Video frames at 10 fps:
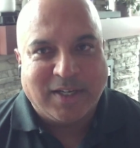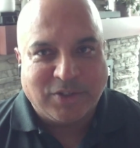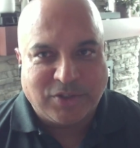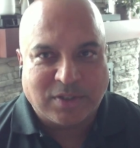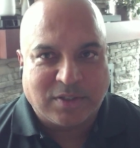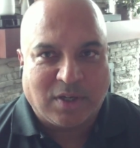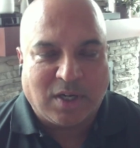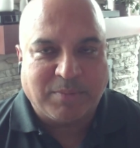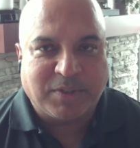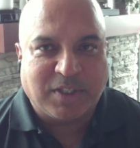and just a
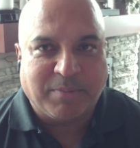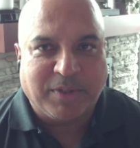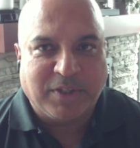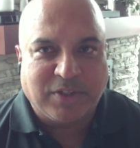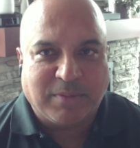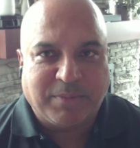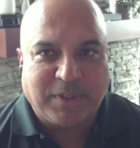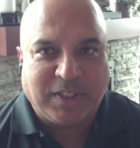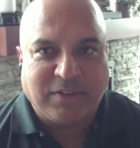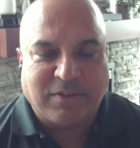hop, skip, and a jump
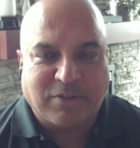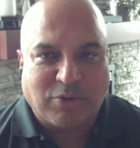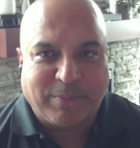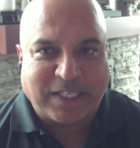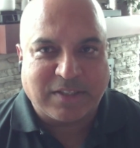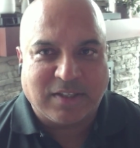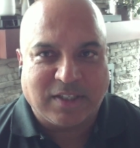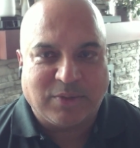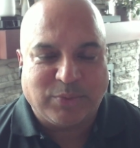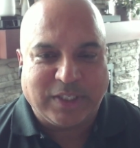into the Quebec
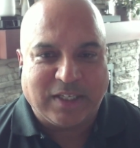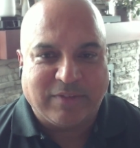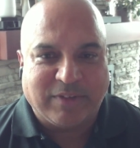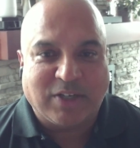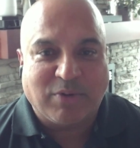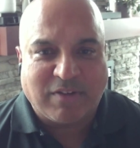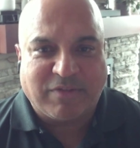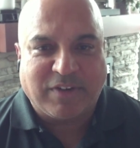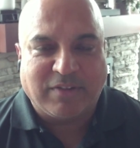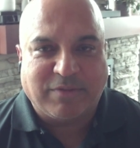side, we have a
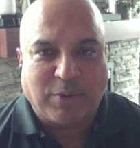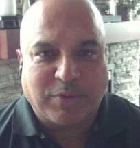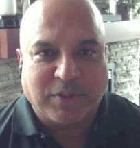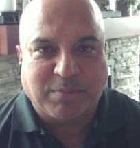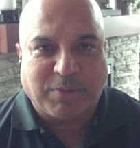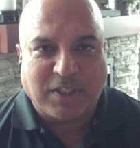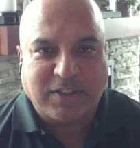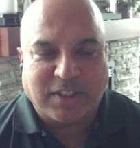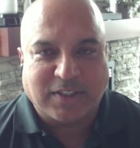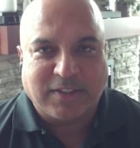graphite-focused
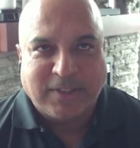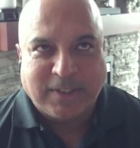project.